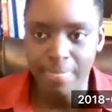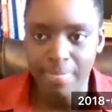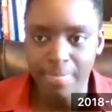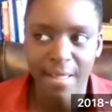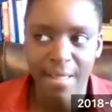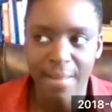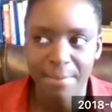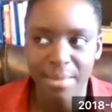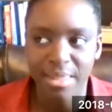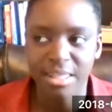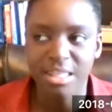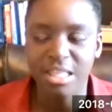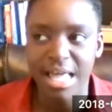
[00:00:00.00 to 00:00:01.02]
Um, and
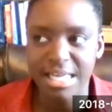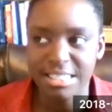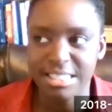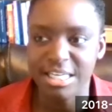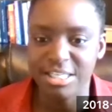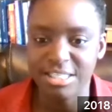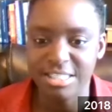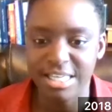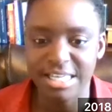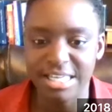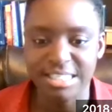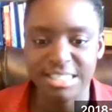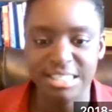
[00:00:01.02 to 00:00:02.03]
then the last thing I'll say
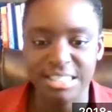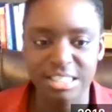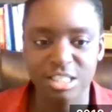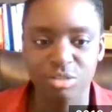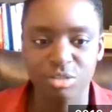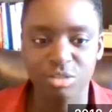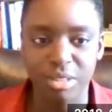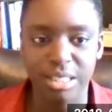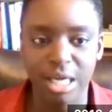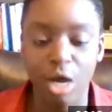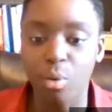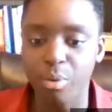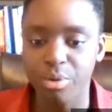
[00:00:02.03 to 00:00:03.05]
is this is really,
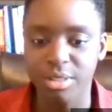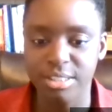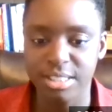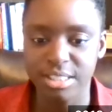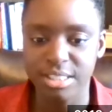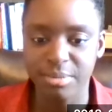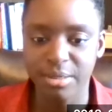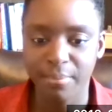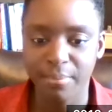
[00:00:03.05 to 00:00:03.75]
oh, what were you going to say something?